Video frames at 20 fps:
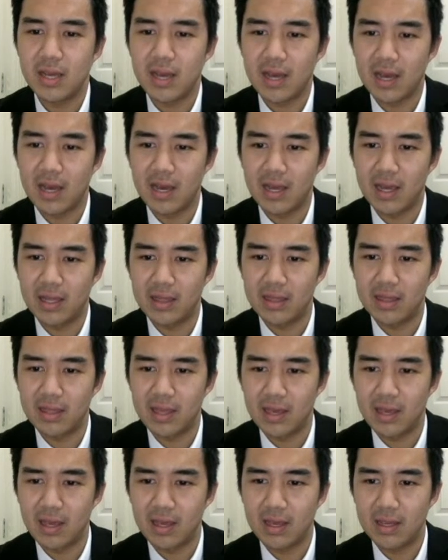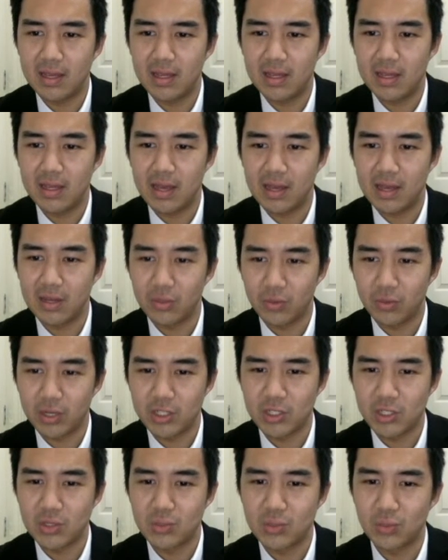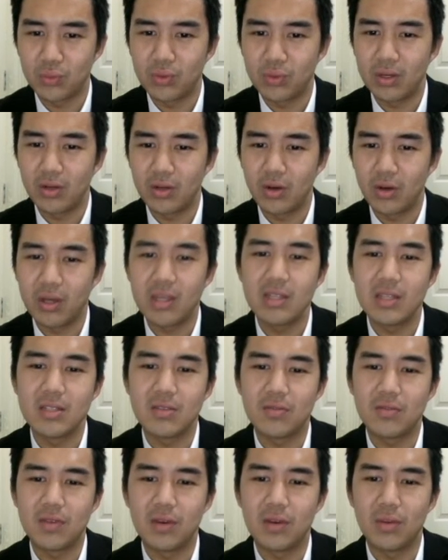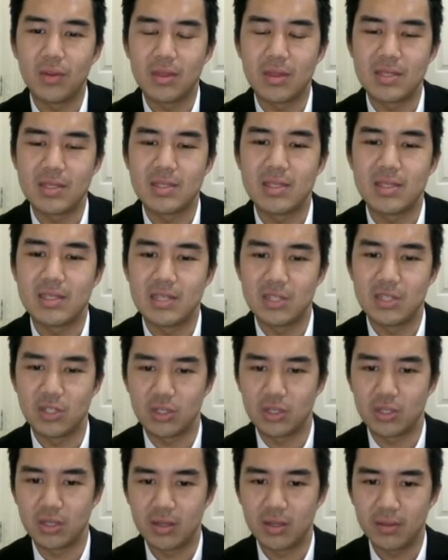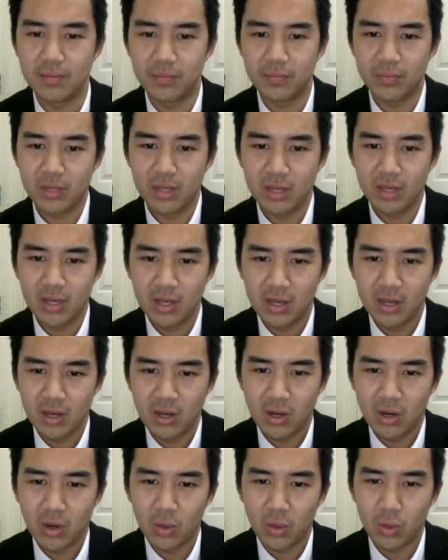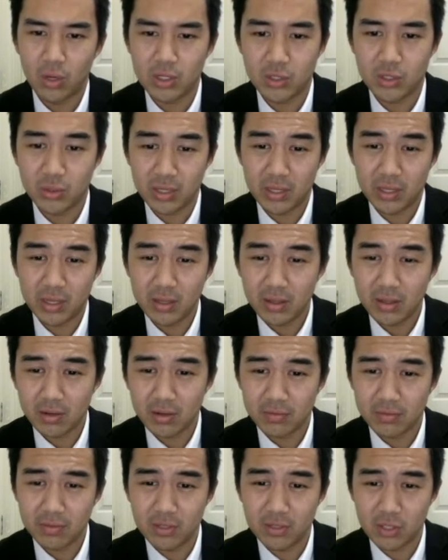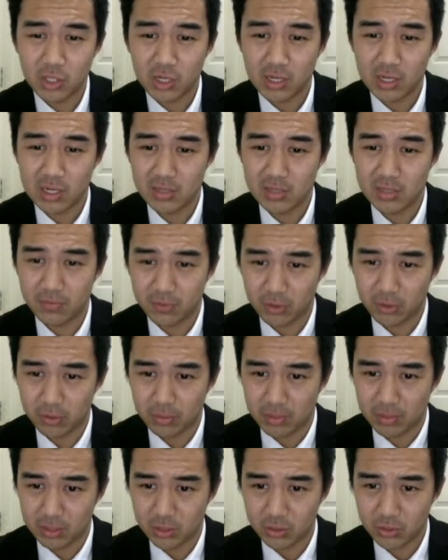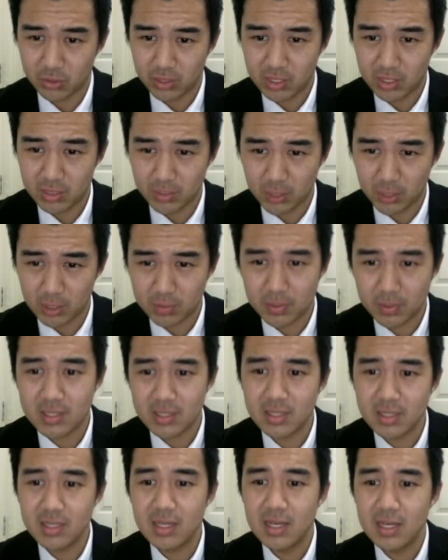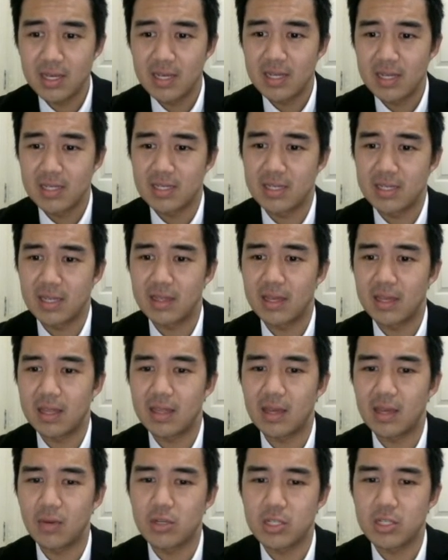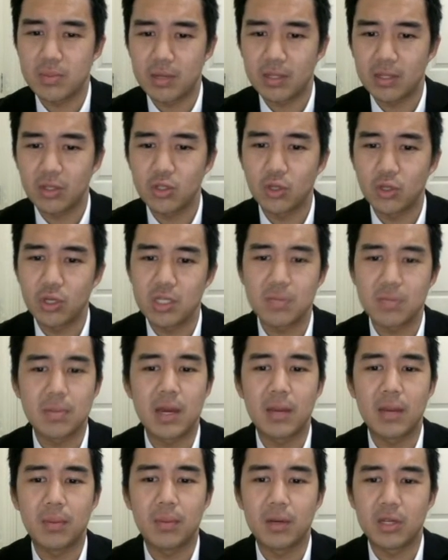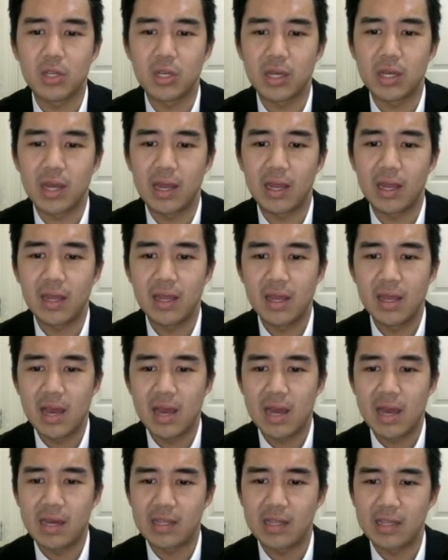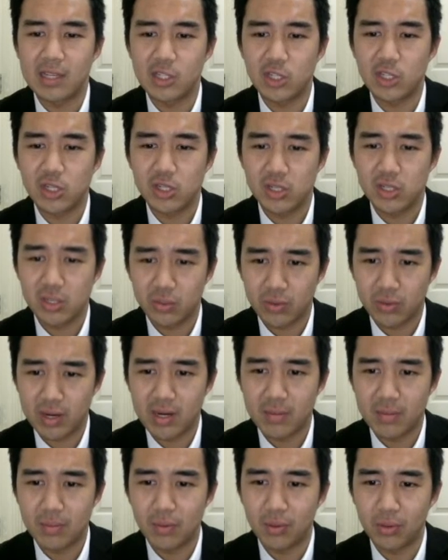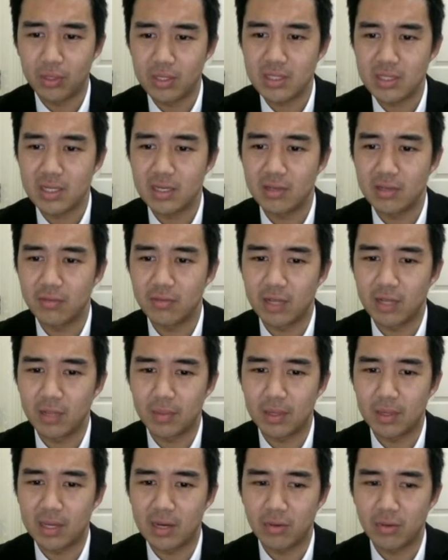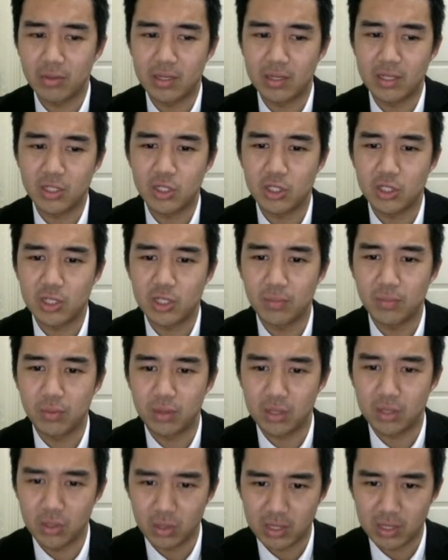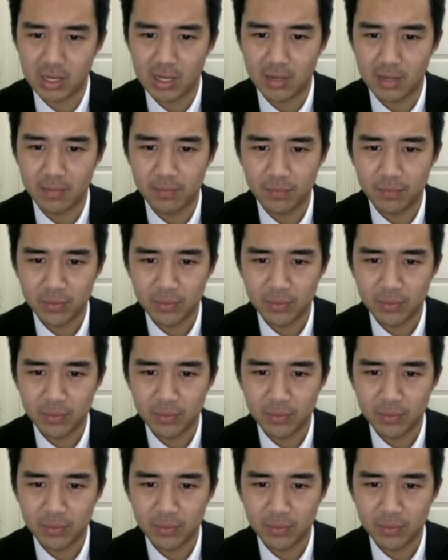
and the Russians will not interfere with this decision. Hua Chunying of the Chinese Foreign Ministry spokesperson said that they respect the choice made by the UK and attach great importance in developing our relationship with the UK.